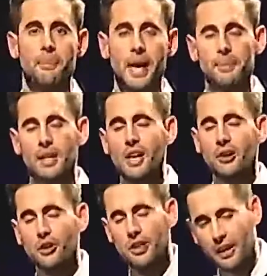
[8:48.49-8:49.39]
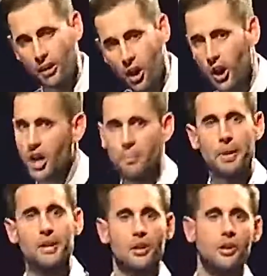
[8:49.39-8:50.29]
And maybe you think, oh, I
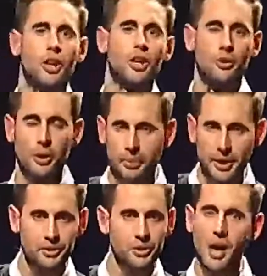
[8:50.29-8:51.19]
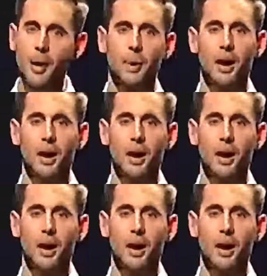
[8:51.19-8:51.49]
like being alone. I go on the beach.